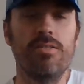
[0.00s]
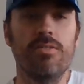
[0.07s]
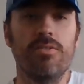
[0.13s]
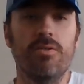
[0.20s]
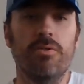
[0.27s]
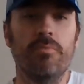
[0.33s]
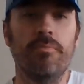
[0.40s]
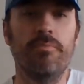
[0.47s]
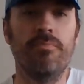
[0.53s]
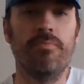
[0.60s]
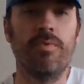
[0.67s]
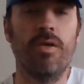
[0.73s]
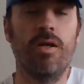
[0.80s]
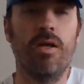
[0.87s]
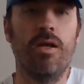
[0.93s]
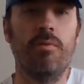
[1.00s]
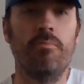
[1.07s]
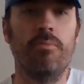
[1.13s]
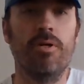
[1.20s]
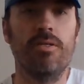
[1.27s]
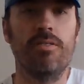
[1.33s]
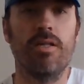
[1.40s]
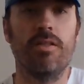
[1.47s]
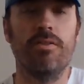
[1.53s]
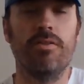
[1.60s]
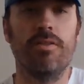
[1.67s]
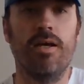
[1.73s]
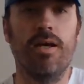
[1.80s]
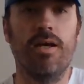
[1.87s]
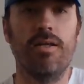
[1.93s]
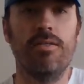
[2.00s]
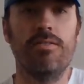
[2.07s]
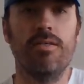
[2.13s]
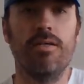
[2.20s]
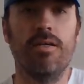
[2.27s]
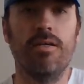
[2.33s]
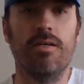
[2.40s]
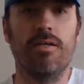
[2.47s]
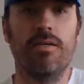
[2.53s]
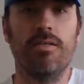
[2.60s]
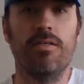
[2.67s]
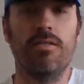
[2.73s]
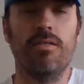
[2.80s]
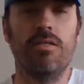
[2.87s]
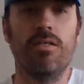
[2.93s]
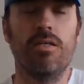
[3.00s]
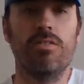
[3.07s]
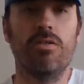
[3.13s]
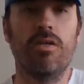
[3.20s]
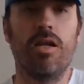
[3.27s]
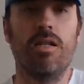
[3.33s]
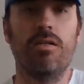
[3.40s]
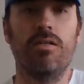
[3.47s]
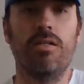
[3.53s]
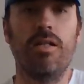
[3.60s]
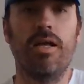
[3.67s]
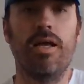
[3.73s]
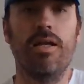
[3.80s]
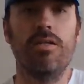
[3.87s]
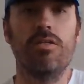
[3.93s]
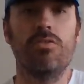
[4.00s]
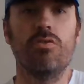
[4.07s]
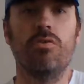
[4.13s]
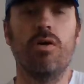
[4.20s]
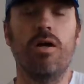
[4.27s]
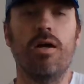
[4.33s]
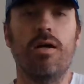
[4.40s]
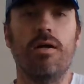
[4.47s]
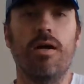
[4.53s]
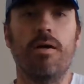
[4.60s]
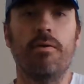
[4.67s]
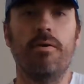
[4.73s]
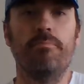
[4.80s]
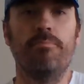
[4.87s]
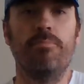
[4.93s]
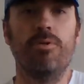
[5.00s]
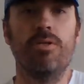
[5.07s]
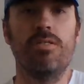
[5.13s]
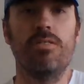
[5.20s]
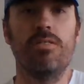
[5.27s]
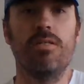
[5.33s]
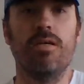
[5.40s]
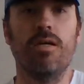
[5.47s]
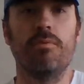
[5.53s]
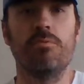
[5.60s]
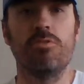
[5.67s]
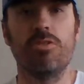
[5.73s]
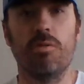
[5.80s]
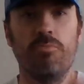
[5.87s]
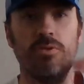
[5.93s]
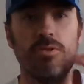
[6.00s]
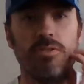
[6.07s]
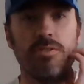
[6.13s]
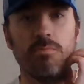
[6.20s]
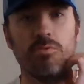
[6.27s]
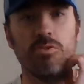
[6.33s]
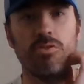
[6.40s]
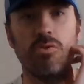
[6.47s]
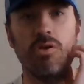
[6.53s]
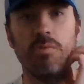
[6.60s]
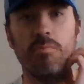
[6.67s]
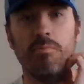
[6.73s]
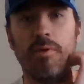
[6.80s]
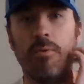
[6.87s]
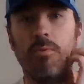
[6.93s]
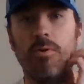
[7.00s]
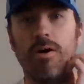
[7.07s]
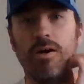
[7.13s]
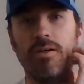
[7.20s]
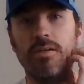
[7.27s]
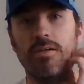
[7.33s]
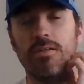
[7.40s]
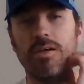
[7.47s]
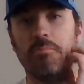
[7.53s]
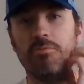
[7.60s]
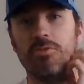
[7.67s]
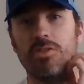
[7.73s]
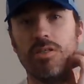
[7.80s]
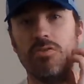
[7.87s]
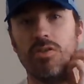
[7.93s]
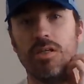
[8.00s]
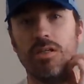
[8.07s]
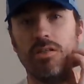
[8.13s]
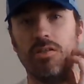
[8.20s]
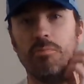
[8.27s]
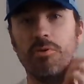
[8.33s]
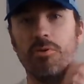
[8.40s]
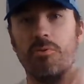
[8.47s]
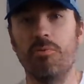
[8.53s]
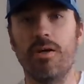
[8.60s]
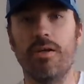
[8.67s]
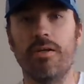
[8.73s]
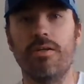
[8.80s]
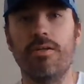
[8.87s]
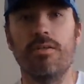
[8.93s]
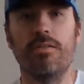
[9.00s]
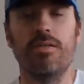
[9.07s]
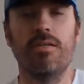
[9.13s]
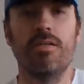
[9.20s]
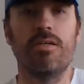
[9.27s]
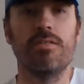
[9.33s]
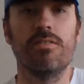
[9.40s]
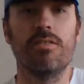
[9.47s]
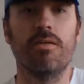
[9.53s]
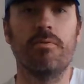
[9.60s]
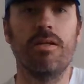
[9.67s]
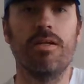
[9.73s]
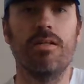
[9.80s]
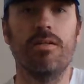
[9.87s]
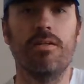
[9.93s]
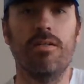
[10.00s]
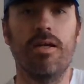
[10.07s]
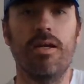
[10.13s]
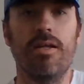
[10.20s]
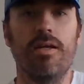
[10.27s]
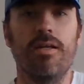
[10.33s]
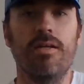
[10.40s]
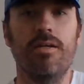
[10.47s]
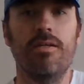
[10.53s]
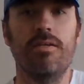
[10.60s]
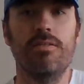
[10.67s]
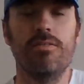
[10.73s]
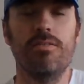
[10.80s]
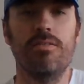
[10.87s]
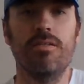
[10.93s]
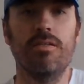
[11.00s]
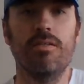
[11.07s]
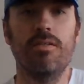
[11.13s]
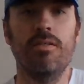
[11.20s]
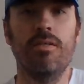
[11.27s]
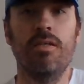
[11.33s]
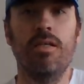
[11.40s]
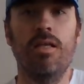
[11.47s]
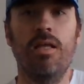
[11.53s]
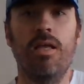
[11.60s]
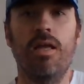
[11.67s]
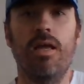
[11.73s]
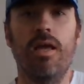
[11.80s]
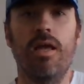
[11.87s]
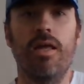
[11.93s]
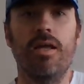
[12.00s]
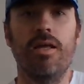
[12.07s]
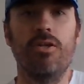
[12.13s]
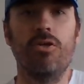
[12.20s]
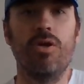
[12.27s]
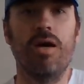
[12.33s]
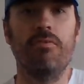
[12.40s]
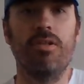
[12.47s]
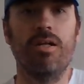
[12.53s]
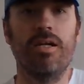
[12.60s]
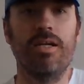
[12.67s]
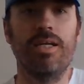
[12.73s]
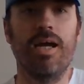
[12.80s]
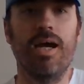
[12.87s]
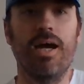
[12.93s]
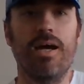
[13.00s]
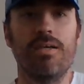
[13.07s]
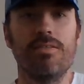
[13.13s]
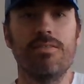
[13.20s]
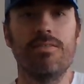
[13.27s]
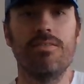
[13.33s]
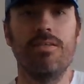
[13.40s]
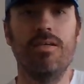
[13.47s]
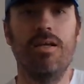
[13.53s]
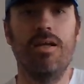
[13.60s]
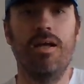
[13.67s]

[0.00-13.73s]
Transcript: So, but other than that, still get a little lightheaded. So start putting some sodium in my water. I'm just gonna drink a little bit of water here and there because I get a little lightheaded still, and I do have a lot of gas.